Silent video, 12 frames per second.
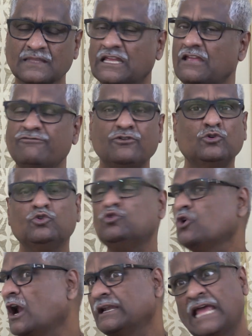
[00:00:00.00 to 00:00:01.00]
If you do
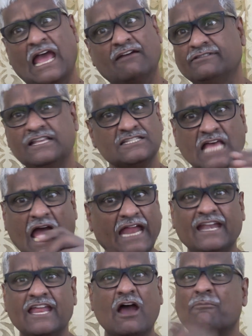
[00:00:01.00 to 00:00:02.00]
not have this
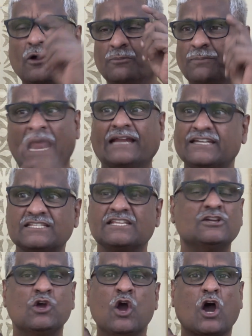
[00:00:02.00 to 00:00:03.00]
idea about practicing